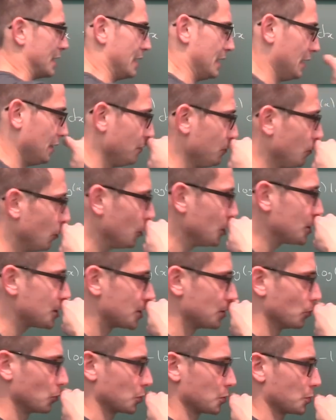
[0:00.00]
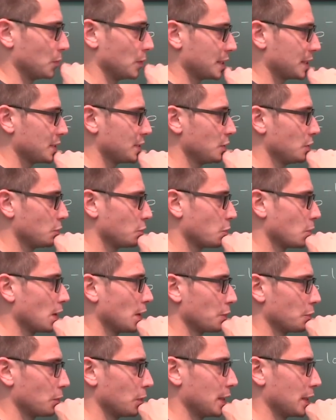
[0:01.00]
the inverse, the multiplicative
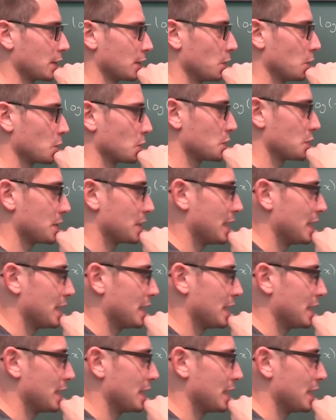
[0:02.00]
one, we are going to